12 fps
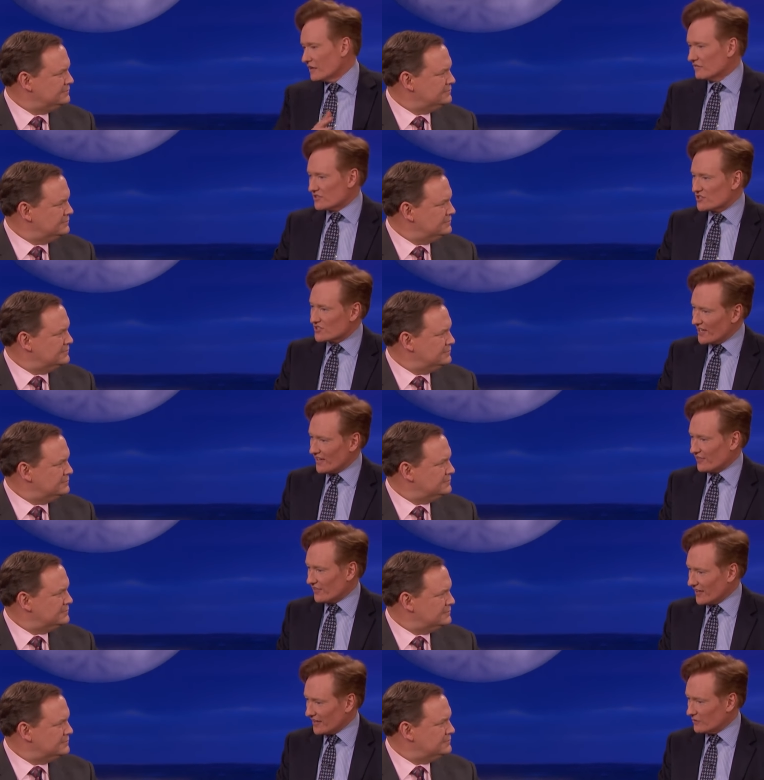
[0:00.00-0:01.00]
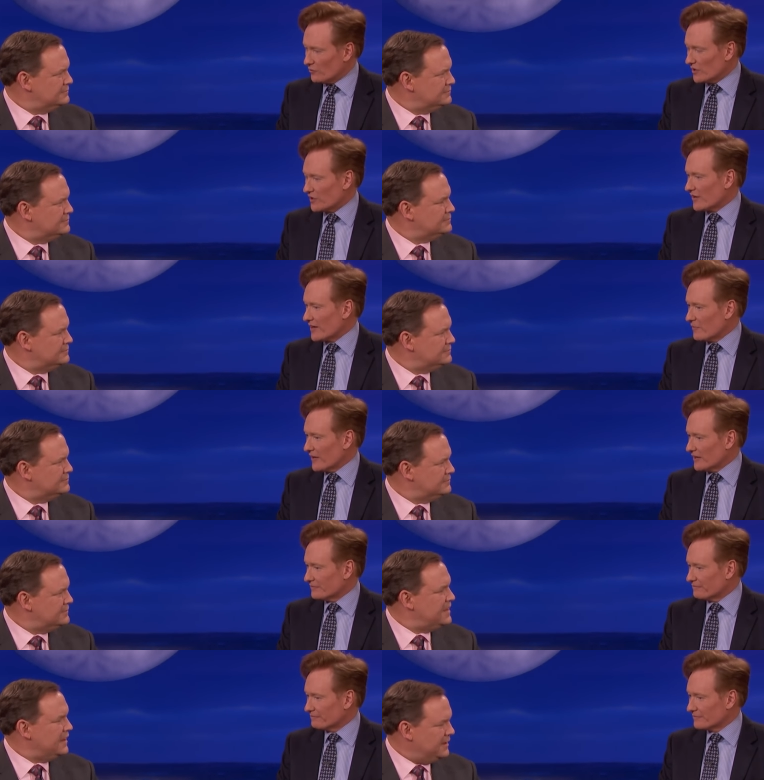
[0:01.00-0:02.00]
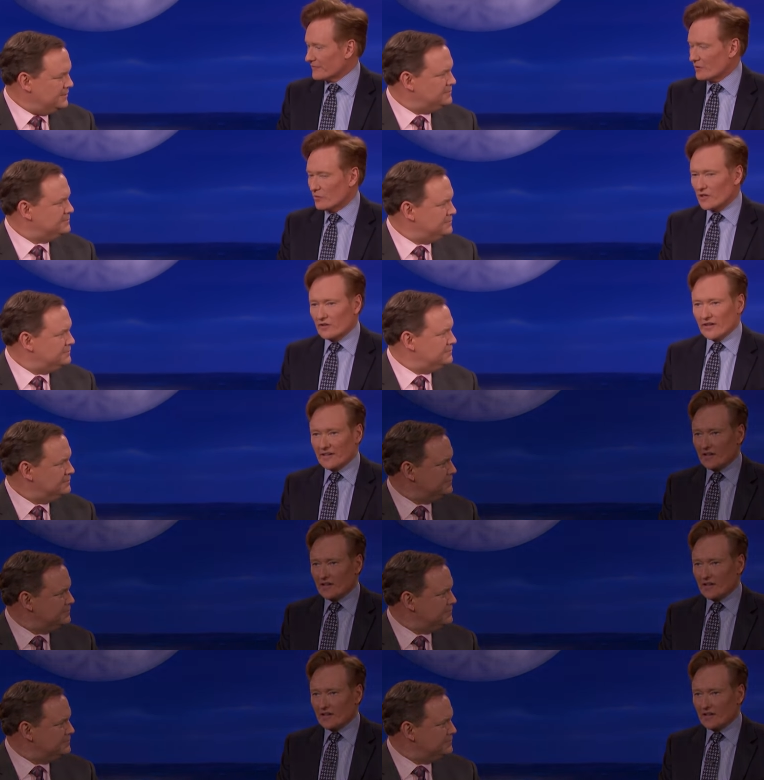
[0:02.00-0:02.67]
Speaker 1: let's just take a second. What a great man. Yeah. What a great